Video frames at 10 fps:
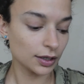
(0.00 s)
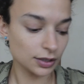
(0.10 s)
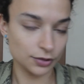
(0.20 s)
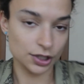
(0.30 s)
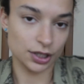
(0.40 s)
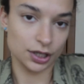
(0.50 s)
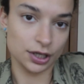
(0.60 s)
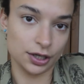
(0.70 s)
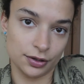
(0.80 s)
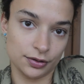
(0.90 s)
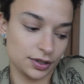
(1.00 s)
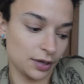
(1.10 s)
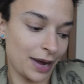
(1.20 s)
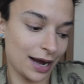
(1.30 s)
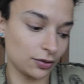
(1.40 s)
I'm just going to use a
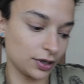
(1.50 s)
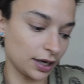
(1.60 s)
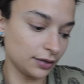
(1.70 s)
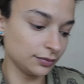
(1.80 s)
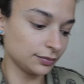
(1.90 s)
powder,